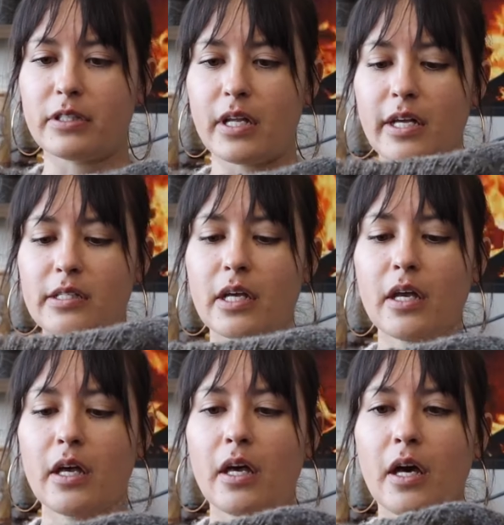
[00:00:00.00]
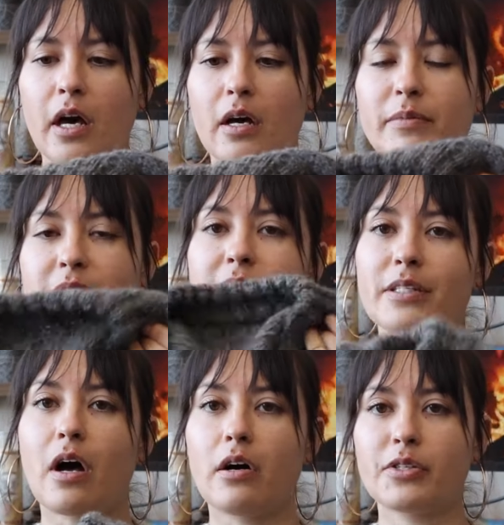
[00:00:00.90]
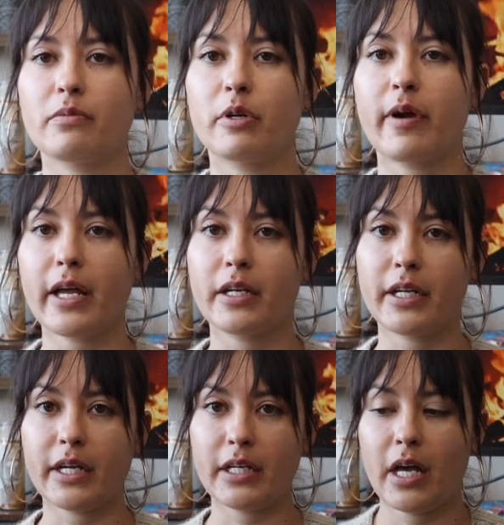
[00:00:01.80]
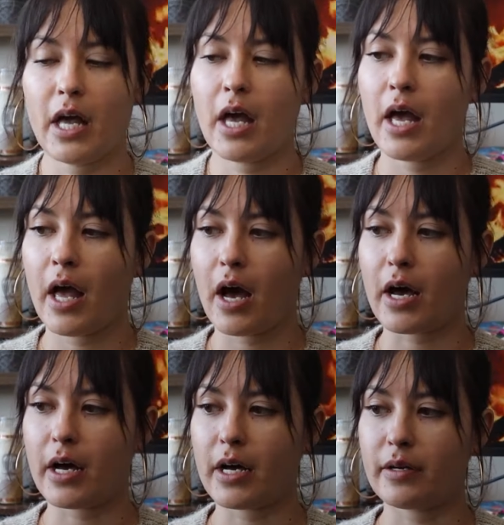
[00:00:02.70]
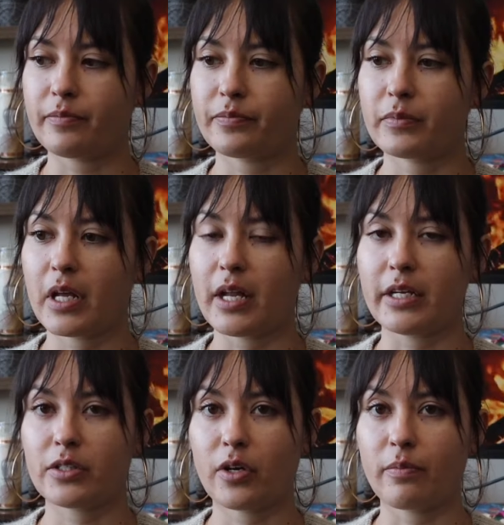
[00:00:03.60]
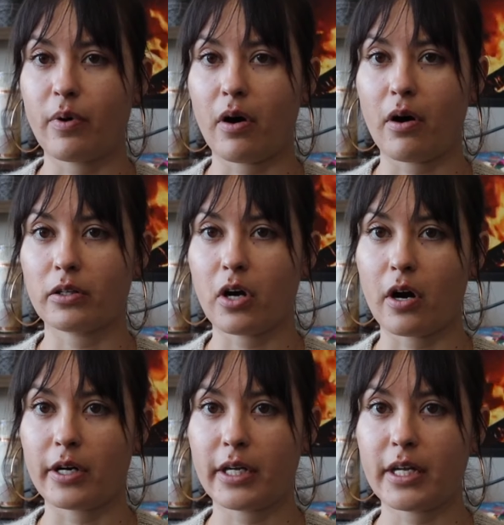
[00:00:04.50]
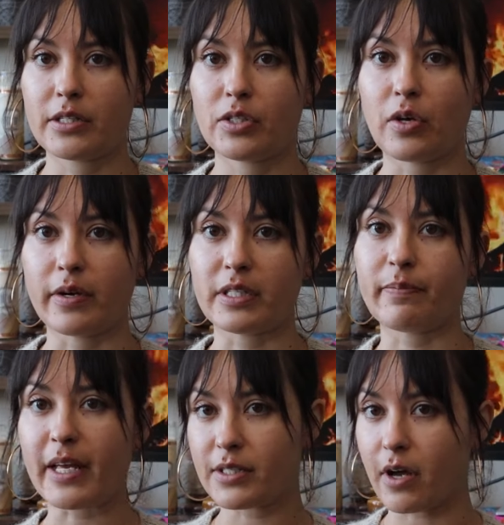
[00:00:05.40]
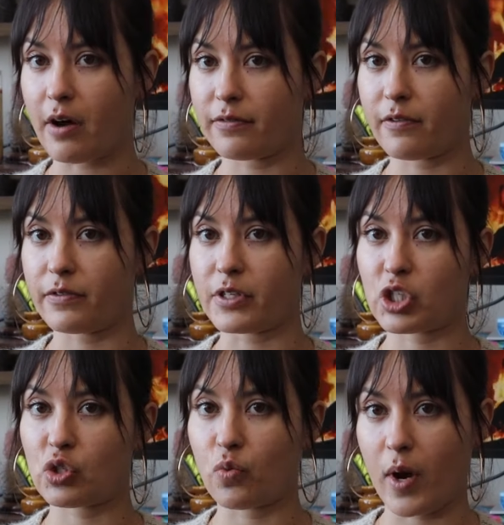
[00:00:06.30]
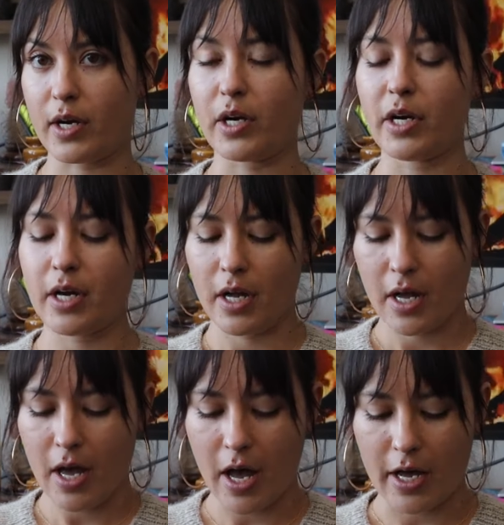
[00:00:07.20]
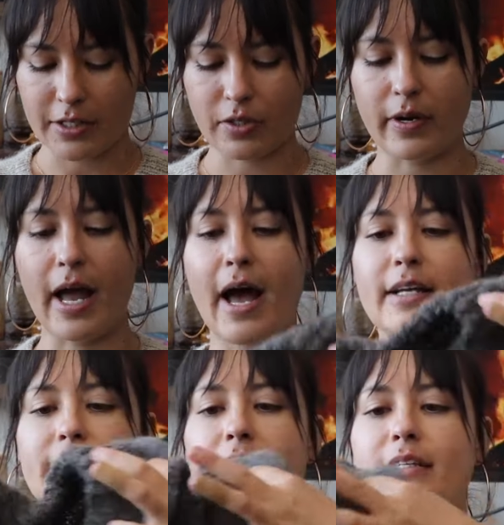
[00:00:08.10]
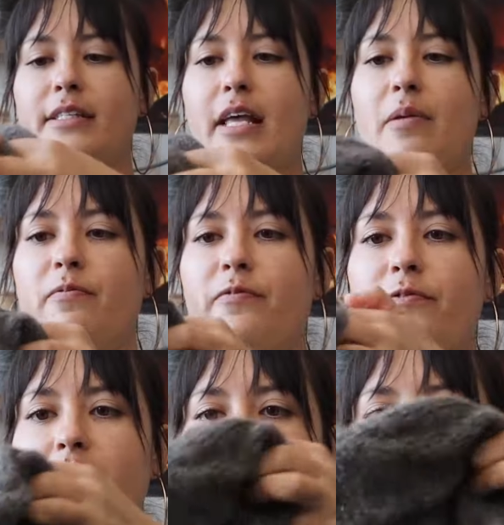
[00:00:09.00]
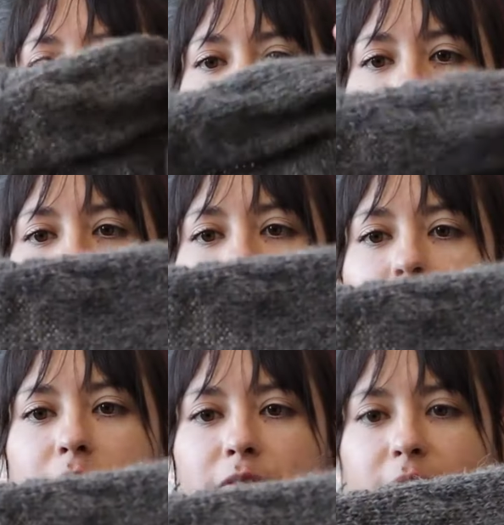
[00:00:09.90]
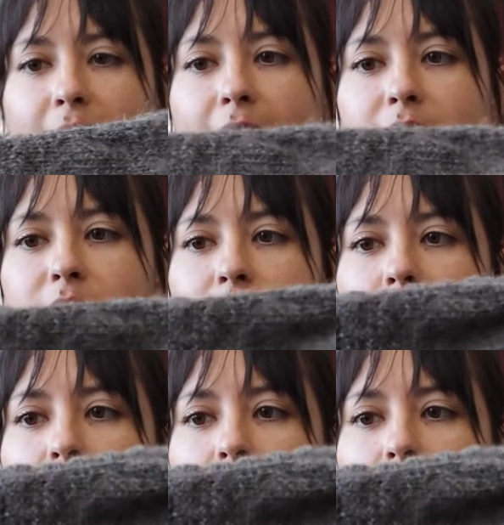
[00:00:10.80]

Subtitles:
knit. This is also Mareka knit, and it's her Paul cardigan, so it's based off of the sweater. So it has that same feature of that